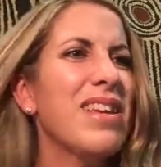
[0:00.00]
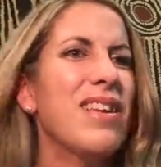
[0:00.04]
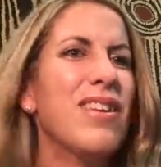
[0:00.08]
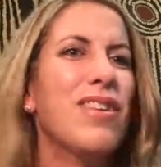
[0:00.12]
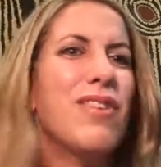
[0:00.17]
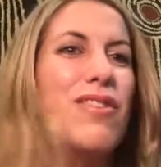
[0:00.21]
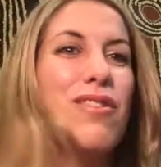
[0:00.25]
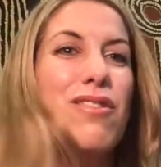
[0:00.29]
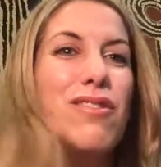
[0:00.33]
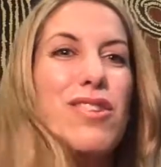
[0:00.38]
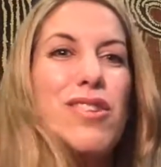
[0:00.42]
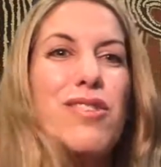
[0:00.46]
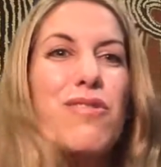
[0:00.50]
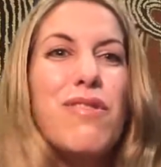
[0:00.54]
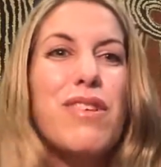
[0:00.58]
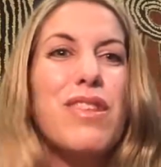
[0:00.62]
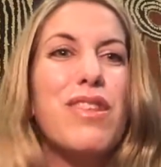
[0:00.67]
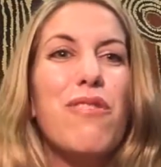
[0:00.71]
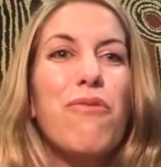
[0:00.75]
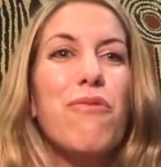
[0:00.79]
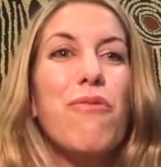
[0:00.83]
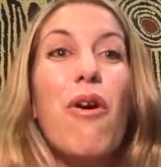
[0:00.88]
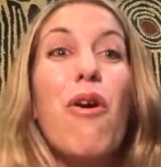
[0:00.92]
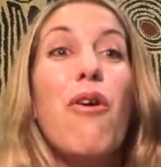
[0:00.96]
you're not doing
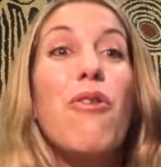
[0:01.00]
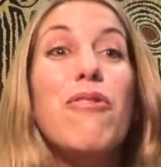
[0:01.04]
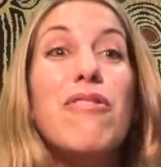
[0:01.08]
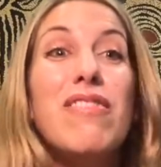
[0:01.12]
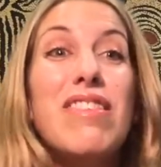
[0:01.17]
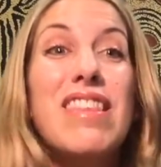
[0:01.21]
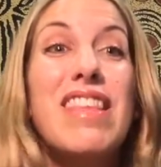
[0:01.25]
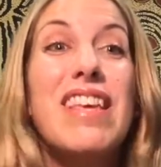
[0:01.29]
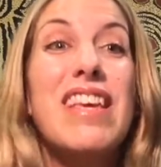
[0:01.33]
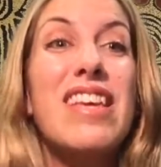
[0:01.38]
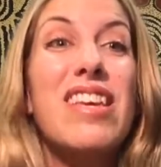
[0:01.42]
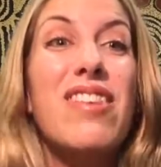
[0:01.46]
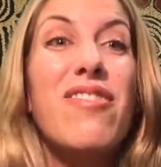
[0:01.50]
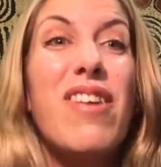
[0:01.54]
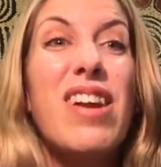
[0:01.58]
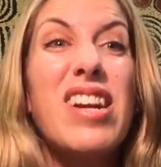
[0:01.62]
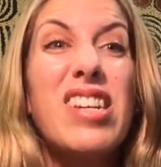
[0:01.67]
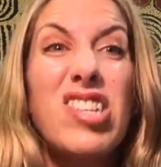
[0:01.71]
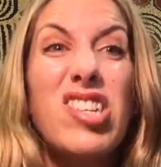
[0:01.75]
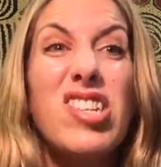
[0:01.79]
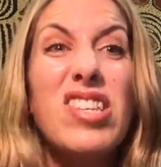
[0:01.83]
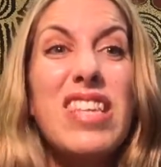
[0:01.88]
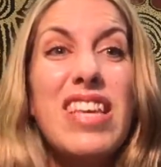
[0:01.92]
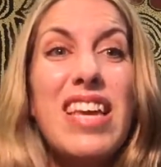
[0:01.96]
the wrong thing, you're
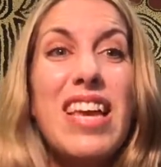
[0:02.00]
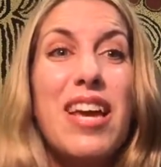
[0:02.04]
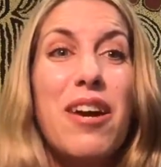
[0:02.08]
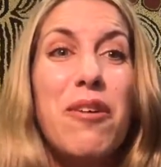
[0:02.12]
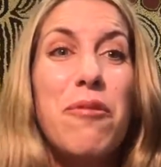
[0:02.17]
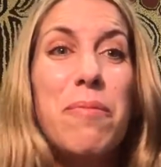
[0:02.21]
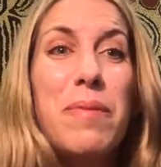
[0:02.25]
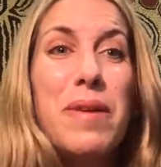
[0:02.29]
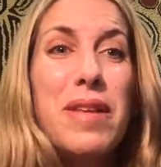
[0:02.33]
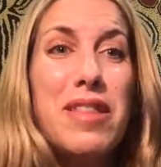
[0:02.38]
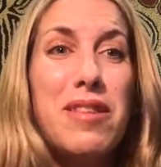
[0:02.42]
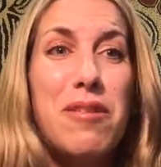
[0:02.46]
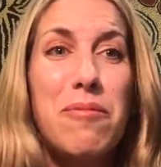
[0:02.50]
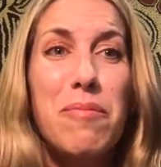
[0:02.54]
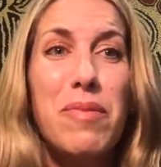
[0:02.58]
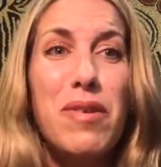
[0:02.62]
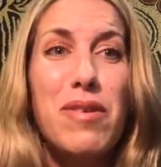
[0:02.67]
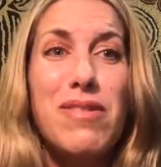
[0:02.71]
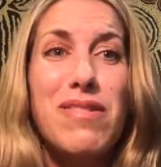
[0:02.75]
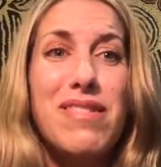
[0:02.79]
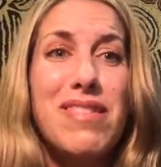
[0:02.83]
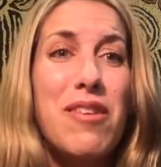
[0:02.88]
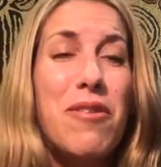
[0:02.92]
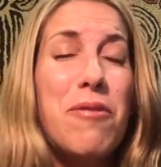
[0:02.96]
actually helping them,
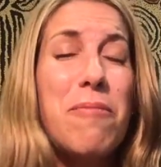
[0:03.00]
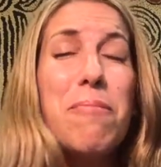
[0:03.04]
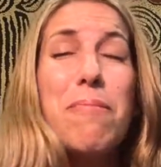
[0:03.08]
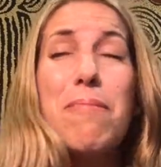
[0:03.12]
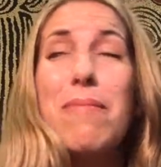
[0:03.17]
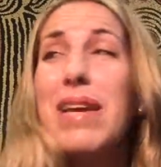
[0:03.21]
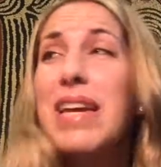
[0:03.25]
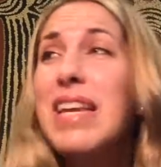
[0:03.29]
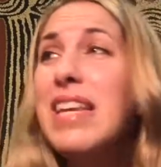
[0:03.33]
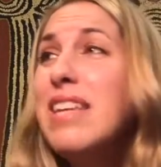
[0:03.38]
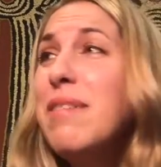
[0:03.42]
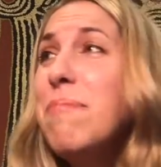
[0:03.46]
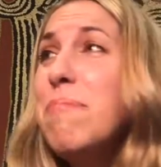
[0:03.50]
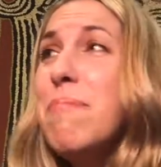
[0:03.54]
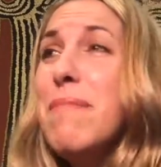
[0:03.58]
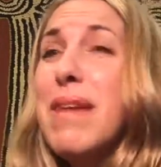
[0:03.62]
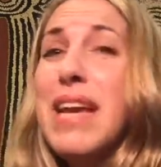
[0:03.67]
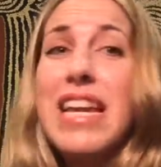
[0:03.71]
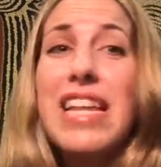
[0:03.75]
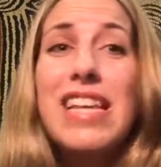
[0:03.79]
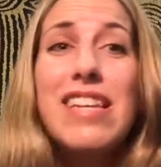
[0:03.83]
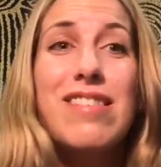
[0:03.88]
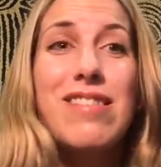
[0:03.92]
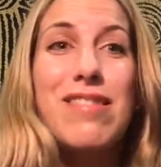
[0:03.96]
because there are
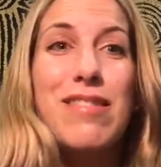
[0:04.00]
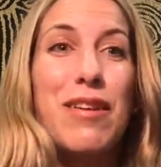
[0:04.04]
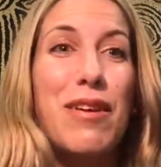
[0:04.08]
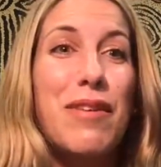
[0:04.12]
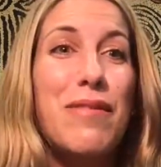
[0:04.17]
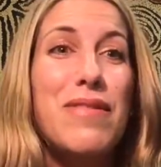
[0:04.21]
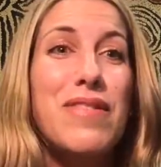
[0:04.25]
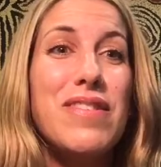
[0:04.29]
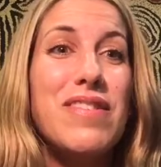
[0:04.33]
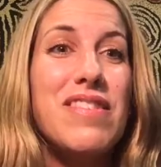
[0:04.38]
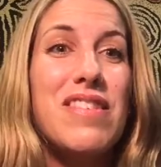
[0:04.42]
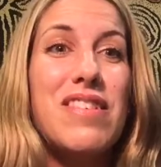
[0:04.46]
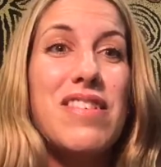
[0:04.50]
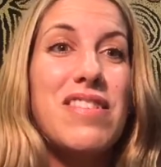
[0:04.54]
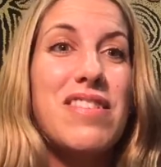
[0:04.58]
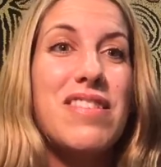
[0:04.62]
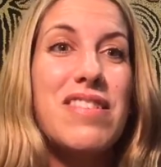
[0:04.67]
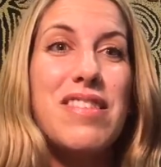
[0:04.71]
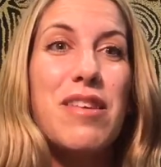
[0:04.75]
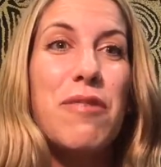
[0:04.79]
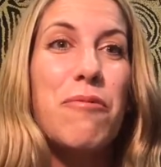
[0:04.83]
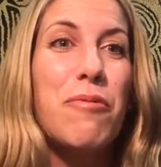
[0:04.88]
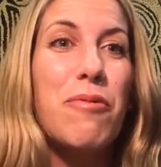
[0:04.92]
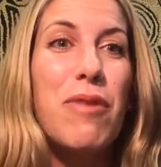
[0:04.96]
many services
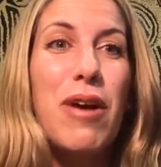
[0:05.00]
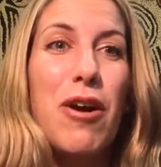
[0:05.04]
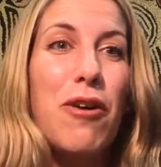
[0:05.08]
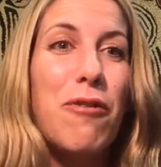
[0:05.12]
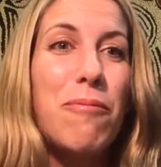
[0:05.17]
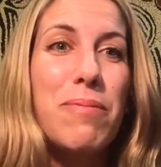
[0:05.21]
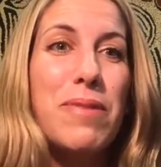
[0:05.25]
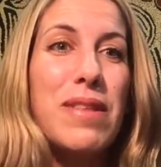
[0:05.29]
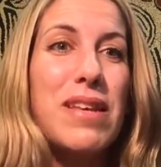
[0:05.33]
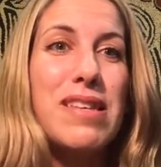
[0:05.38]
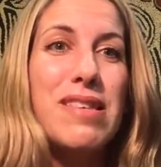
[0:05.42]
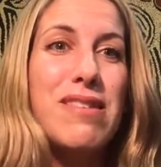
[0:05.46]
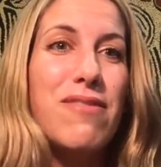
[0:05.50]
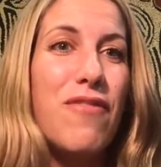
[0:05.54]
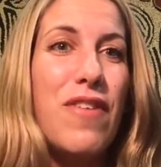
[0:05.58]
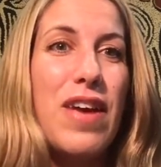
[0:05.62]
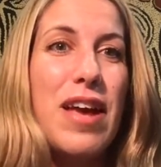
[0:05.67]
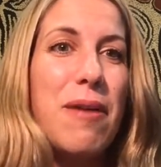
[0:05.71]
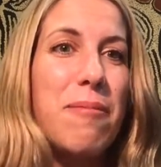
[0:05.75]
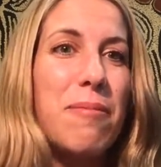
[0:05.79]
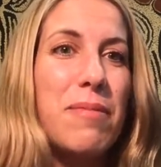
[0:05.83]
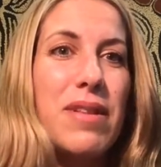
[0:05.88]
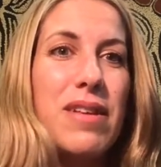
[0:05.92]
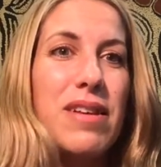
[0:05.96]
that will help these
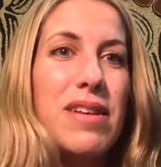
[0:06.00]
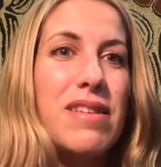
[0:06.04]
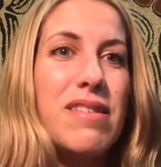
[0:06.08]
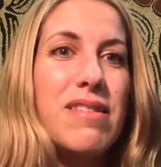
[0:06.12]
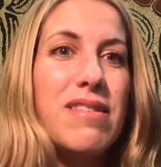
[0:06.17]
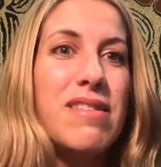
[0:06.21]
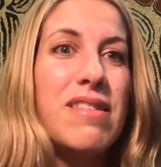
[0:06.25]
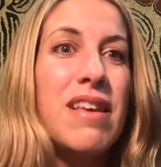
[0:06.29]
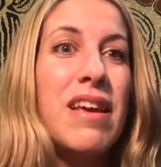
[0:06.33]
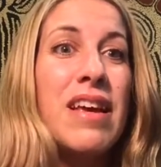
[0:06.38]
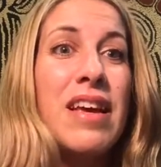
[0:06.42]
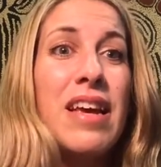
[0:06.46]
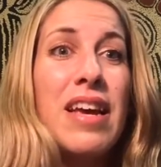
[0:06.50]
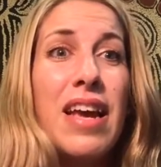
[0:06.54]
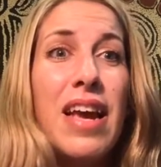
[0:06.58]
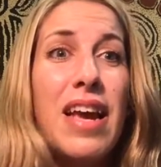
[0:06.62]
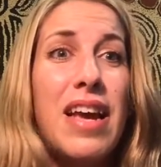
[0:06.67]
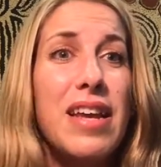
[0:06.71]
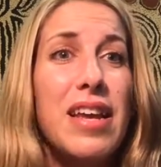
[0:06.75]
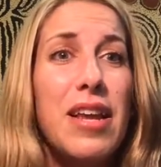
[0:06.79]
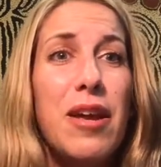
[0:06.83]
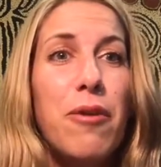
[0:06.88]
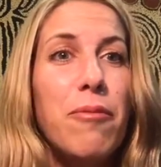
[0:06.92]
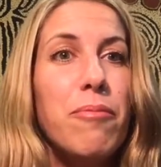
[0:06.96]
families
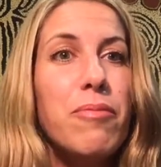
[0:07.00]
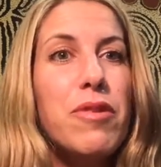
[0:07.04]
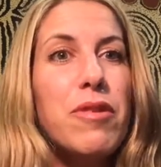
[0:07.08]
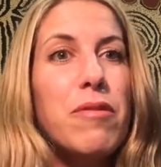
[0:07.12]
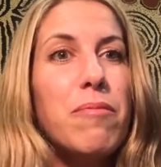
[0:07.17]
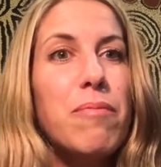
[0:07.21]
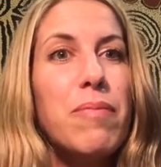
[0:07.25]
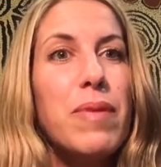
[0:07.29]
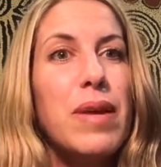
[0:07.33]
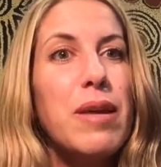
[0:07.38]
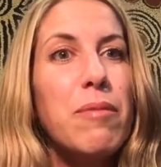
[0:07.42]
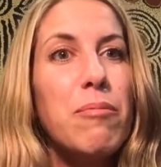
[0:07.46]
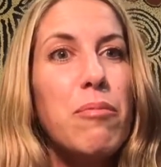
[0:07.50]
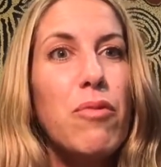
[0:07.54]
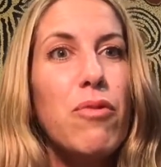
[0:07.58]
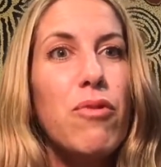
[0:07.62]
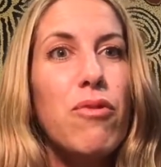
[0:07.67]
and help them be